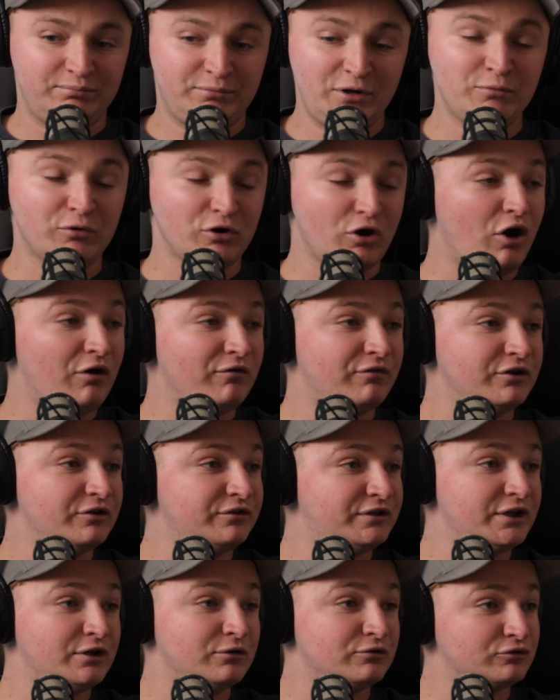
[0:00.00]
People offer you
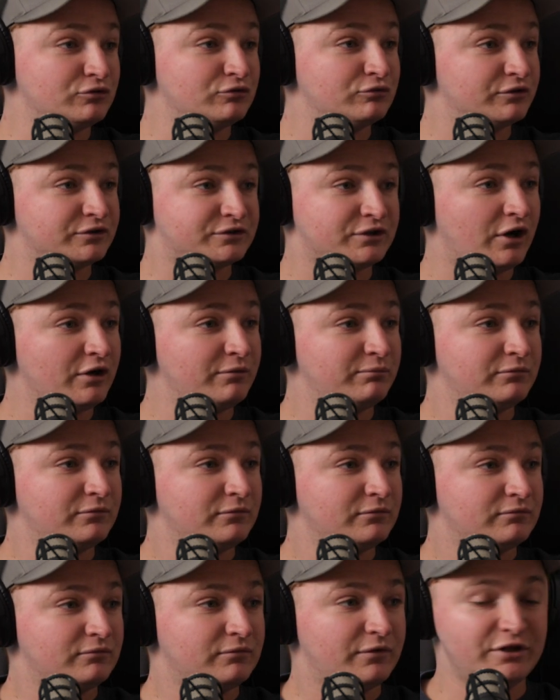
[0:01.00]
deals all the time,
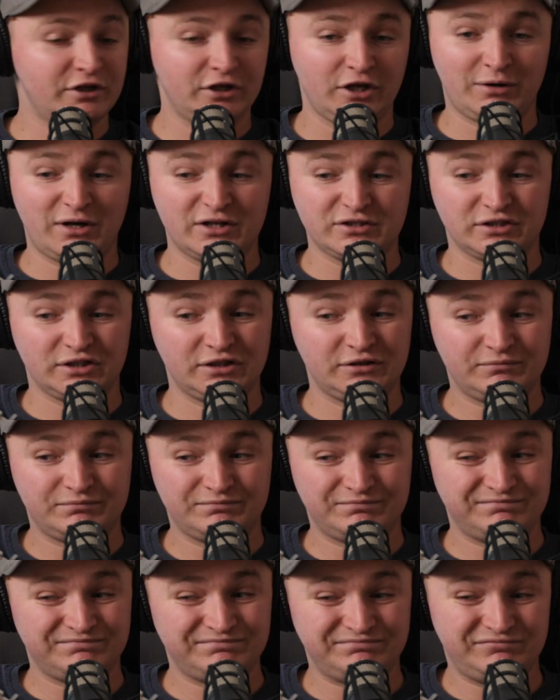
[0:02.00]
and you go, actually,
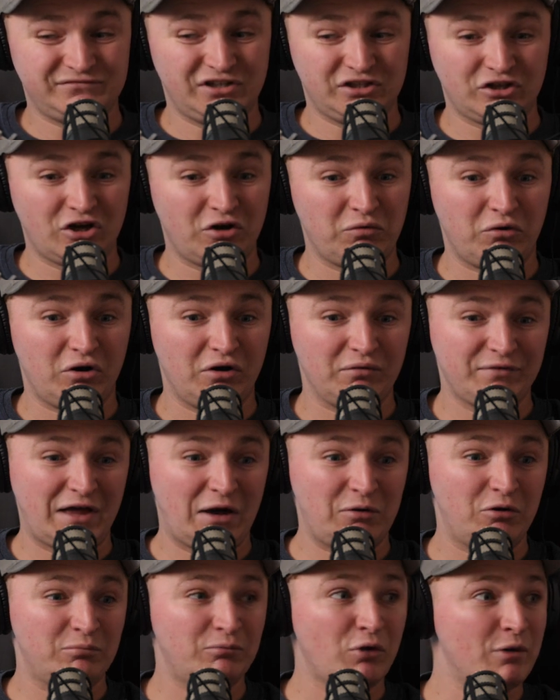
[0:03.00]
you know what,
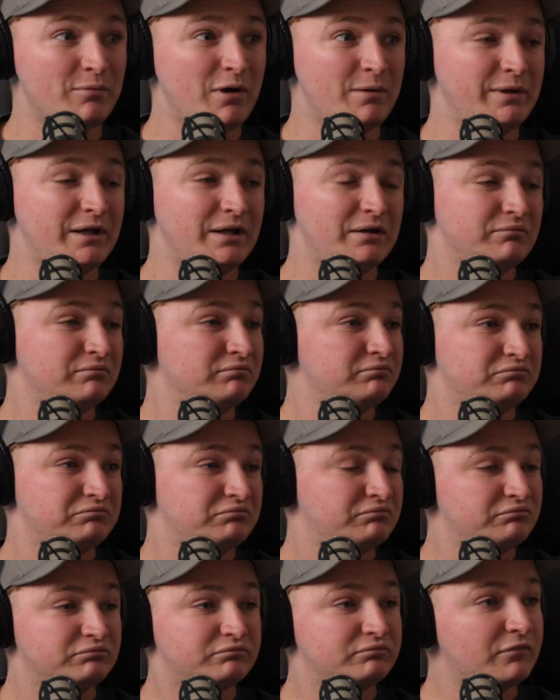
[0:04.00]
that one might maybe
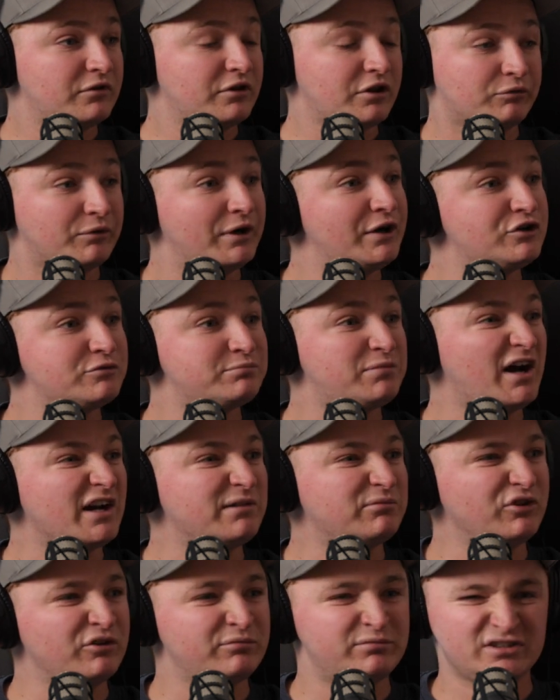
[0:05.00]
£300
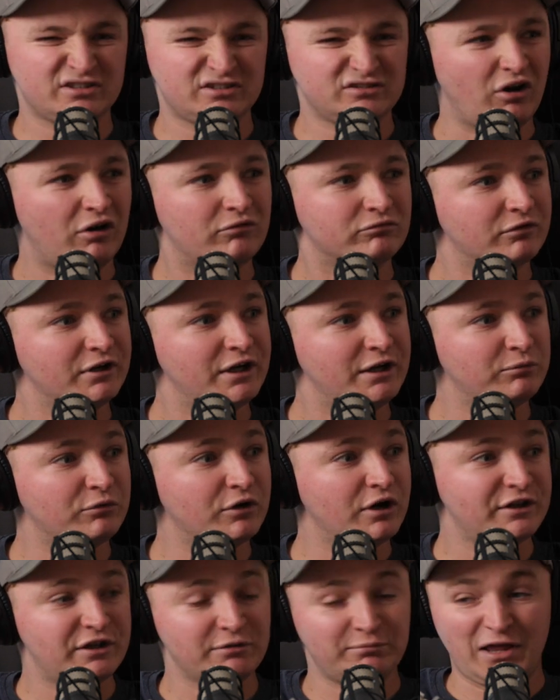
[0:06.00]
a month, but it's not really
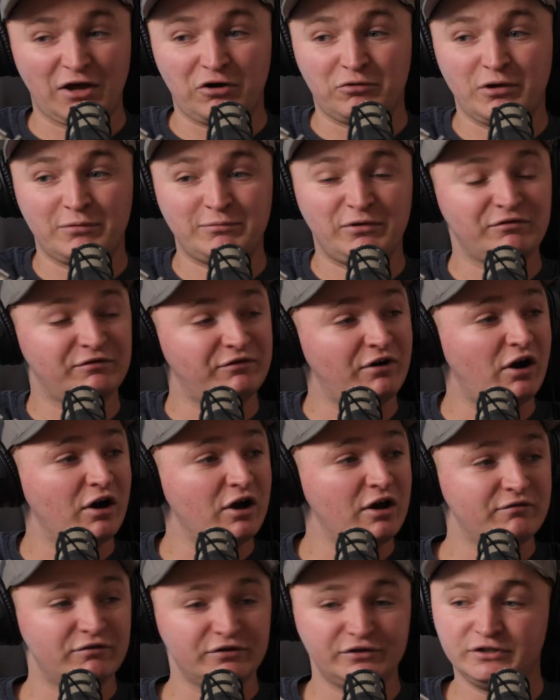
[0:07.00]
worth it. But that one might be
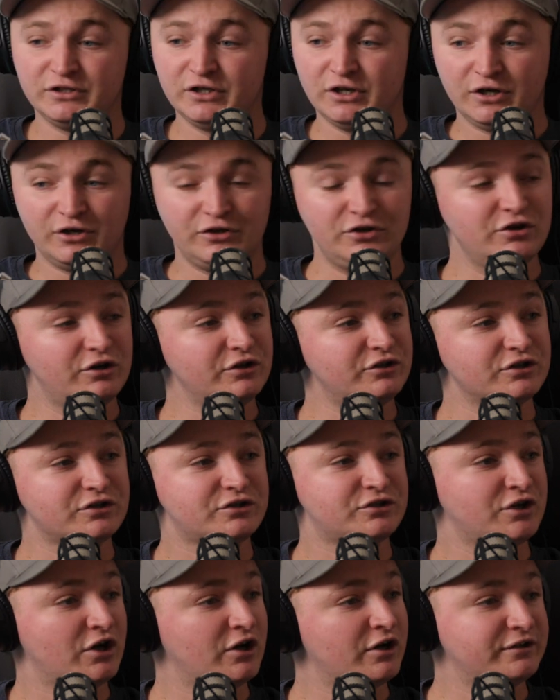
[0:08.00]
£500, and you can
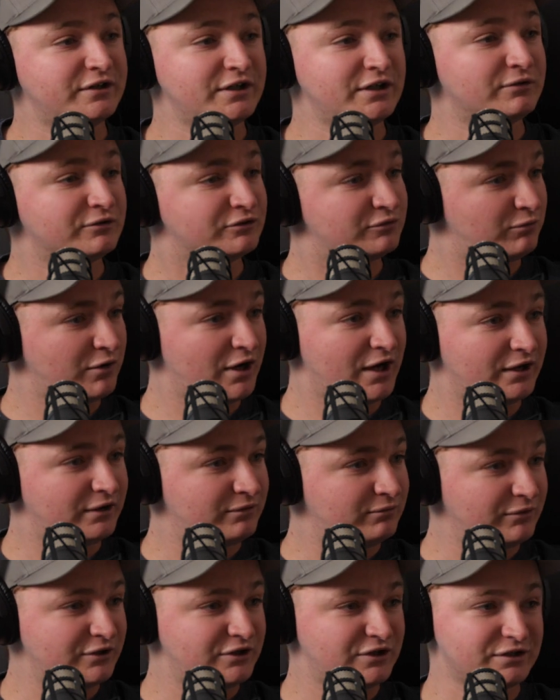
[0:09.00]
just turn deals away,
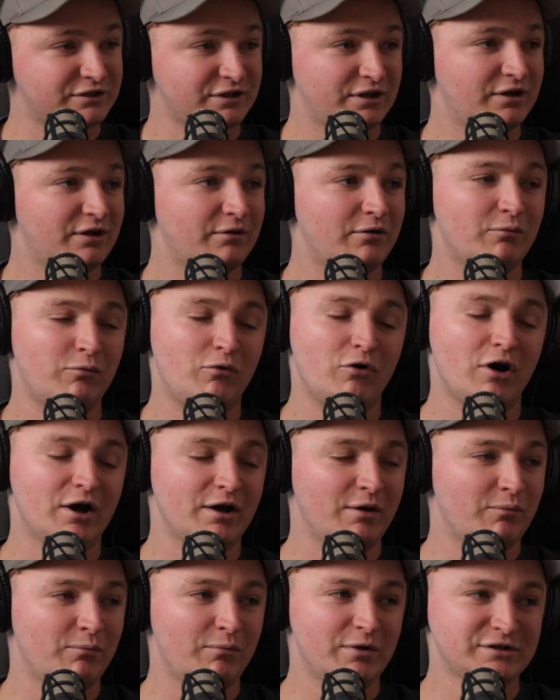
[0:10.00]
which is
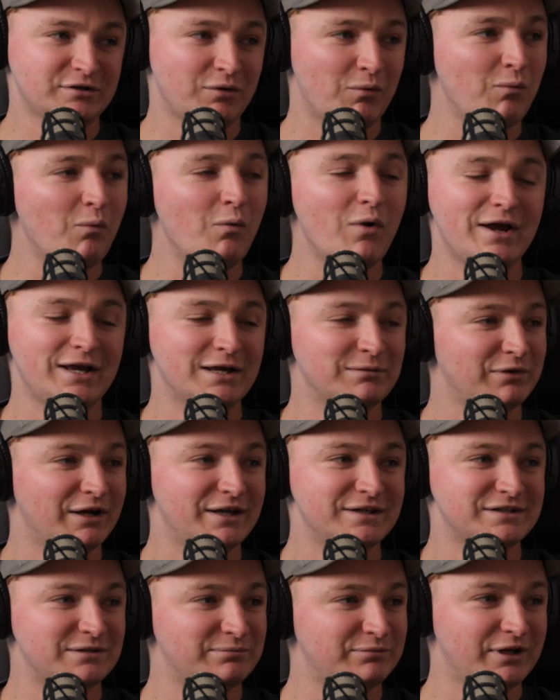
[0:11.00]
it's a wicked
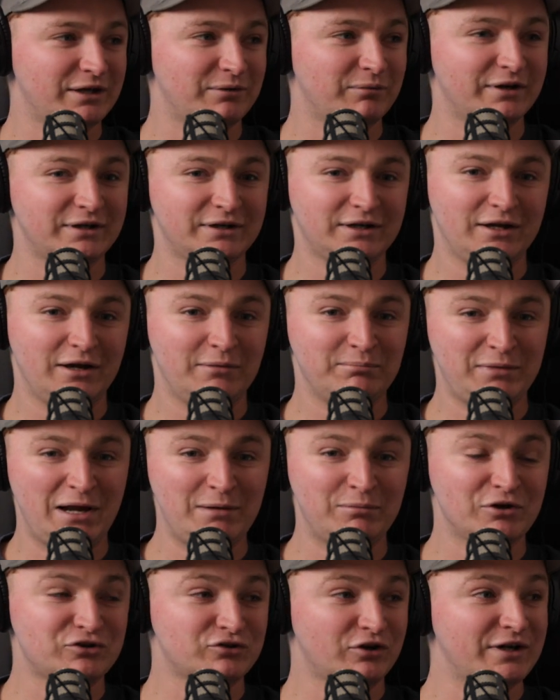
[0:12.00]
place to be when
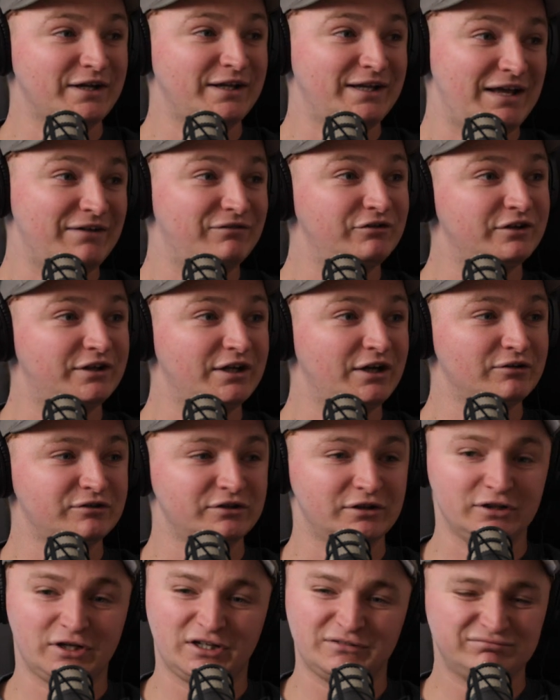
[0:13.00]
people are trying to give you deals,
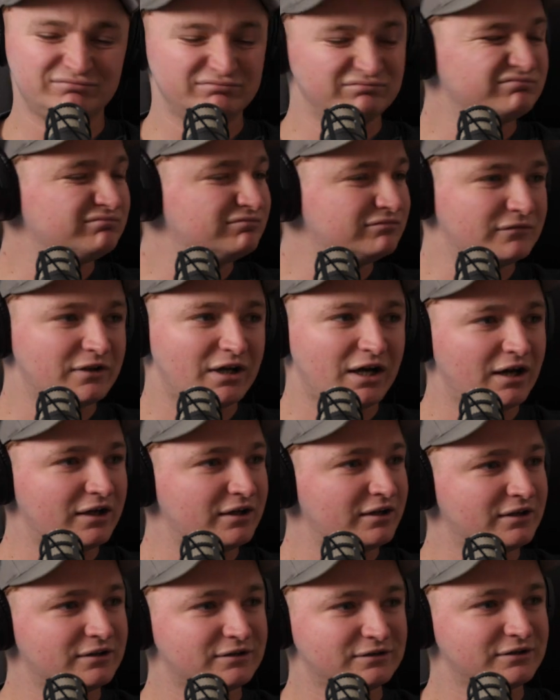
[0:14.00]
and you're like, nah,
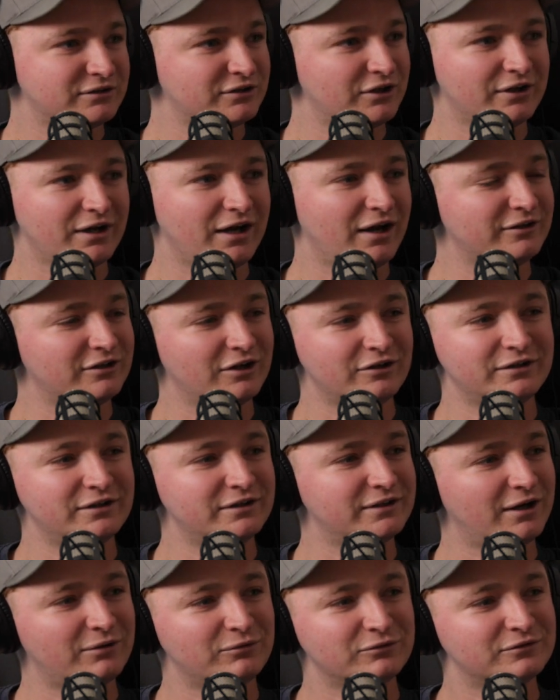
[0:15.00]
it's okay, I don't
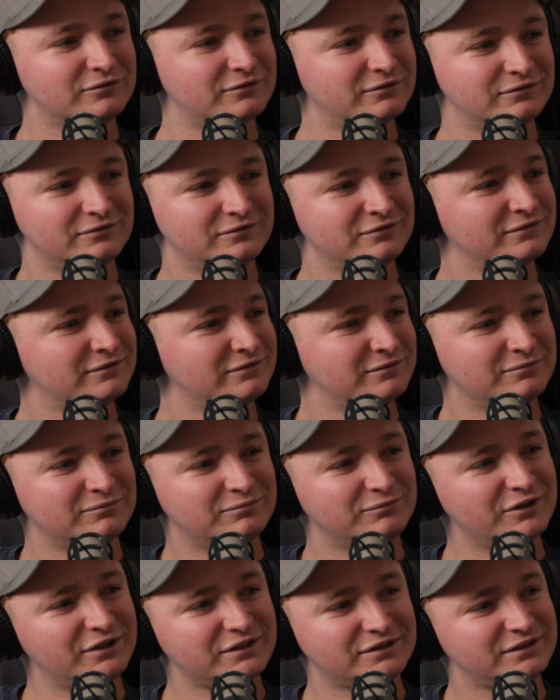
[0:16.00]
need that one.
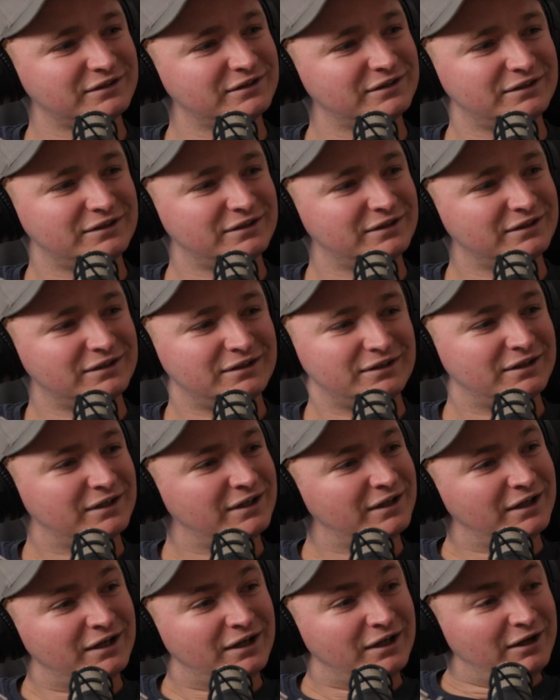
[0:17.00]
But
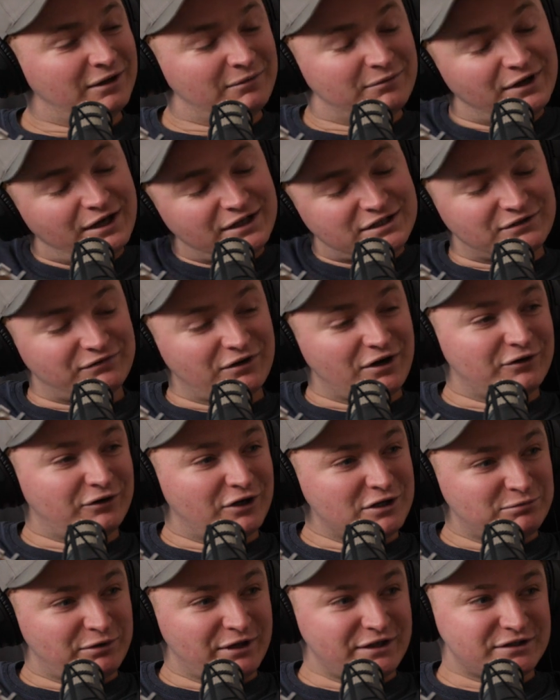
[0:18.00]
it's a very
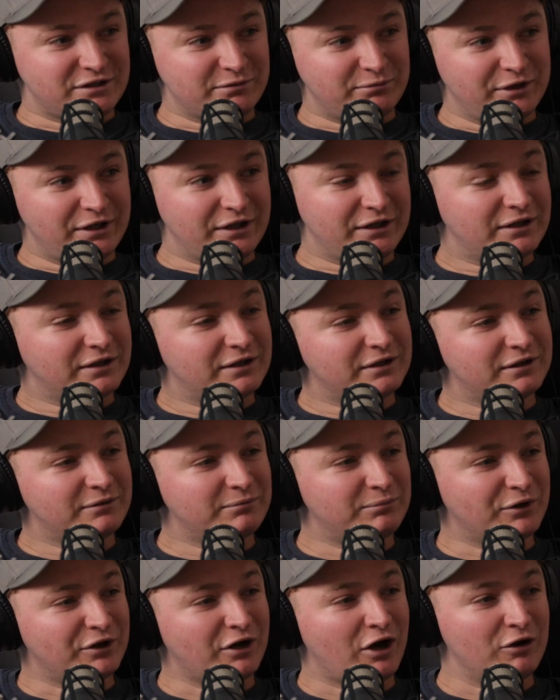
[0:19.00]
nice place to be.
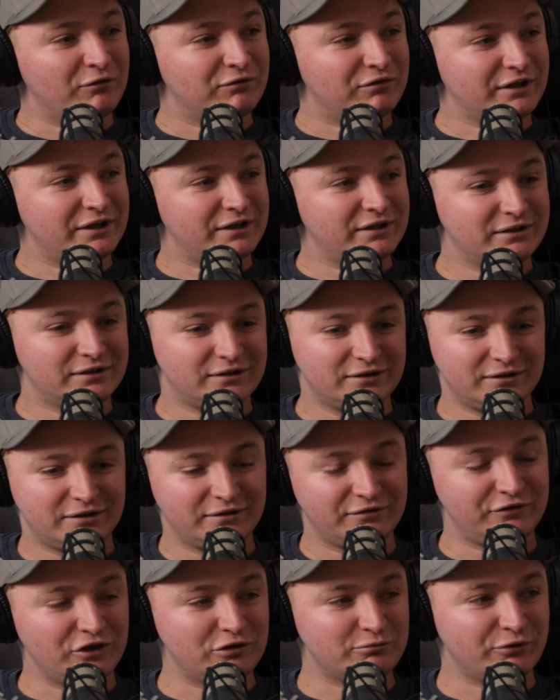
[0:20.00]
But hopefully,
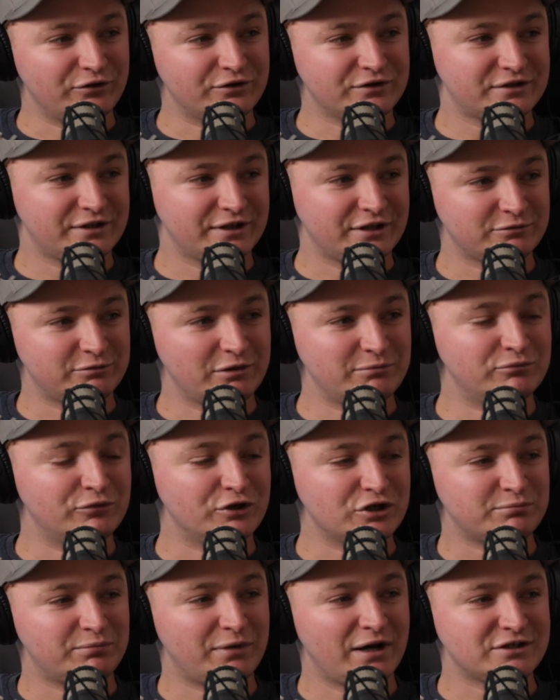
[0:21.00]
a few months things will be
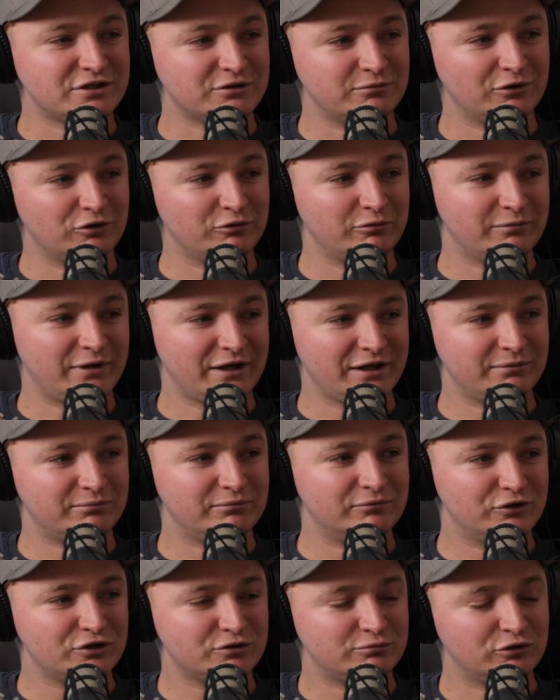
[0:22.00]
much better, and we'll all be making
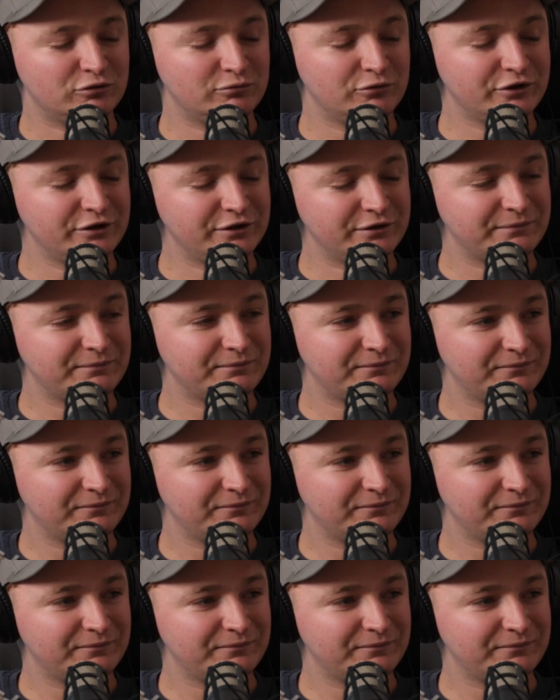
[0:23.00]
much more money.